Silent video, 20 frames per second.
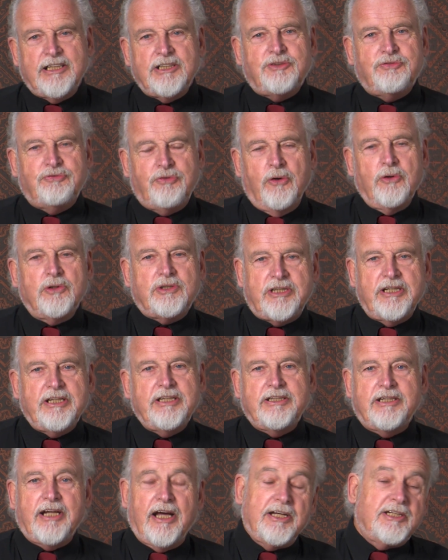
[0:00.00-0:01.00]
is
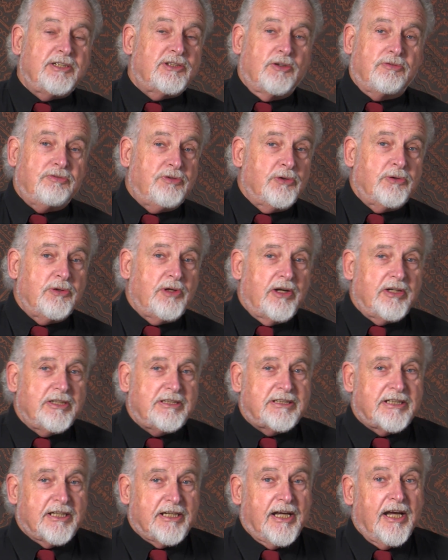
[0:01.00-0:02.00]
14 days off your
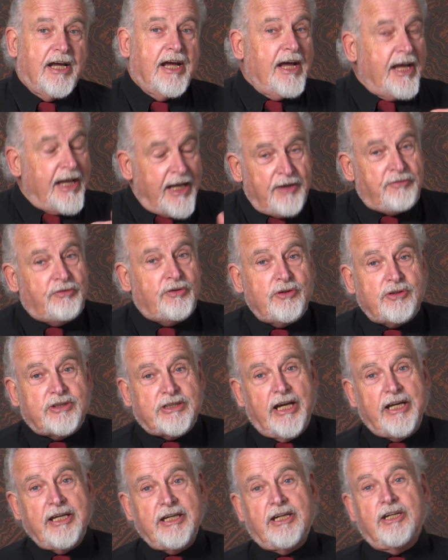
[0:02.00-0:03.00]
90. If you
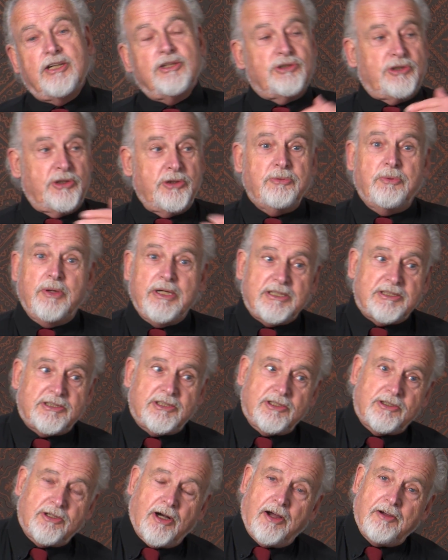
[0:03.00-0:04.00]
take 2 weeks
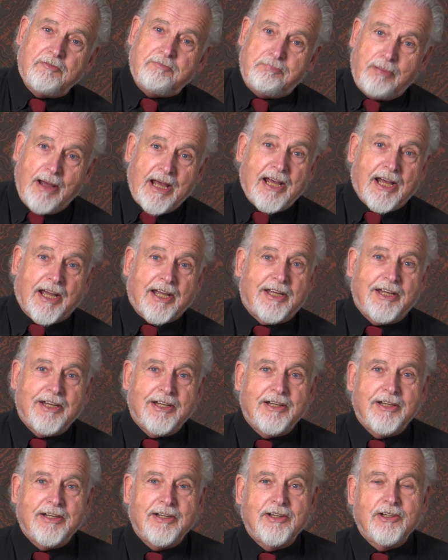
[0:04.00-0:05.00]
to drive back
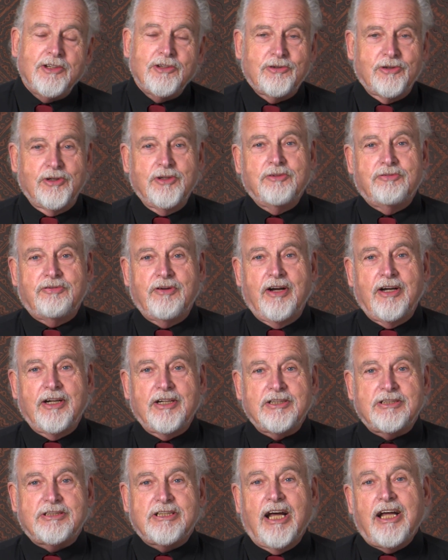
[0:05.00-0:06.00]
through
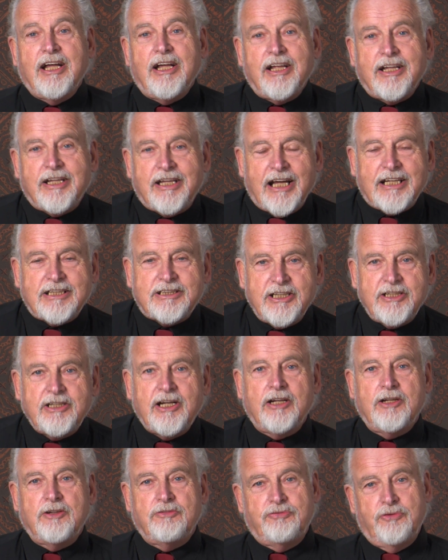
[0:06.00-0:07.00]
France, that's
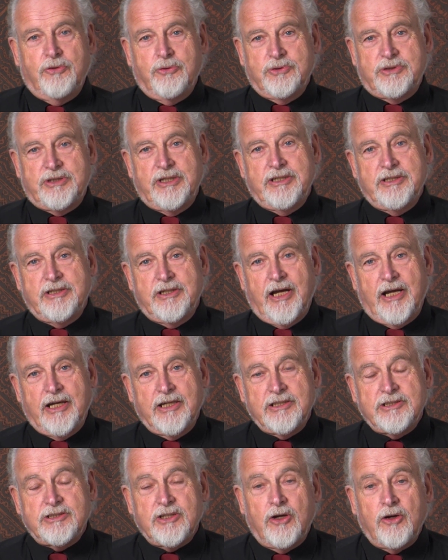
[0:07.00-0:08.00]
another 14
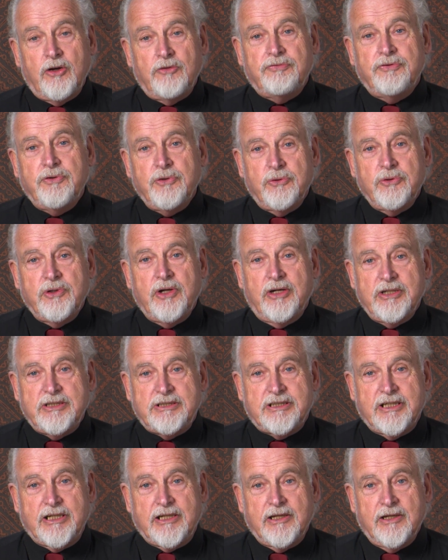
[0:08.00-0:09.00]
days off your
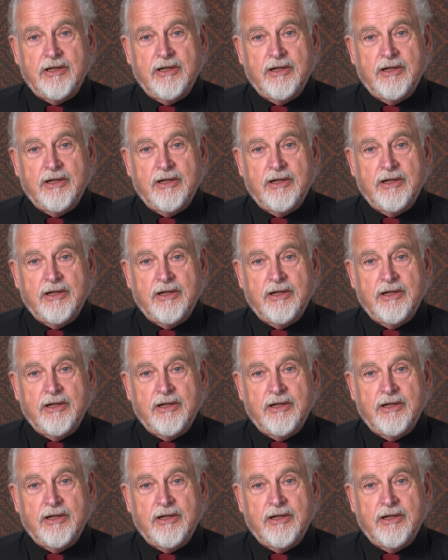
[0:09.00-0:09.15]
90.